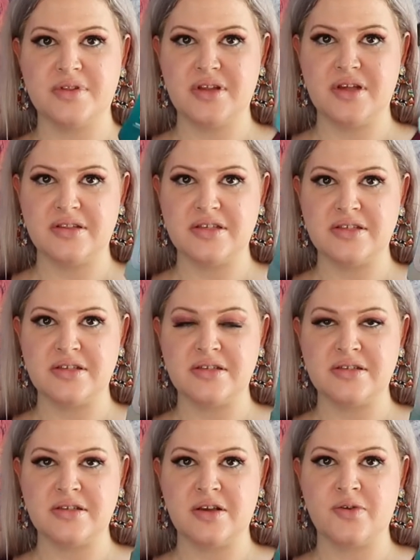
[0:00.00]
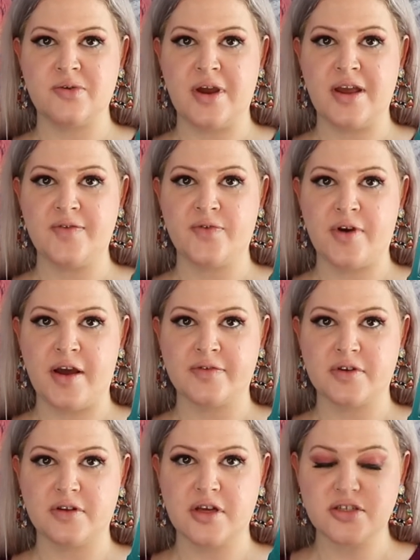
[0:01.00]
think this is great for
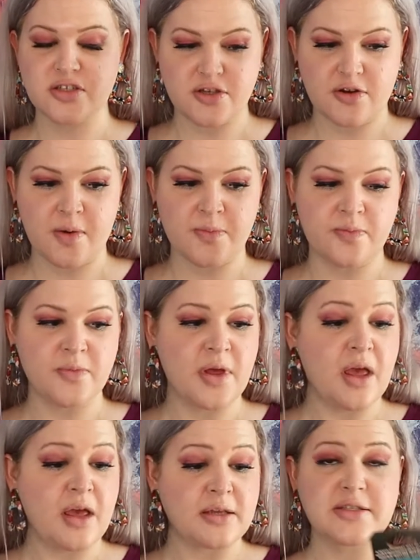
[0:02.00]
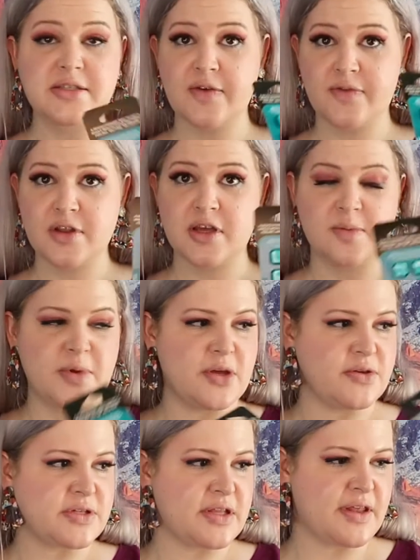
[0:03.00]
after lunch, so I'm definitely going to be
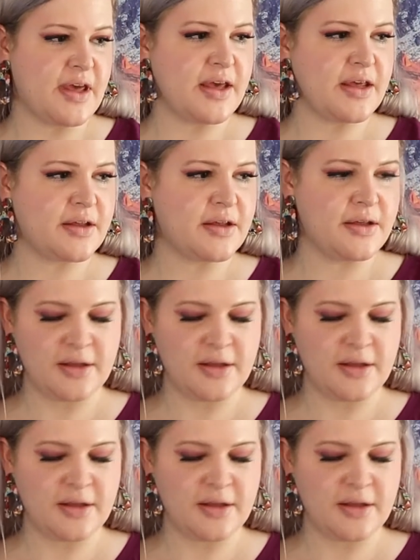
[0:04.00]
using that.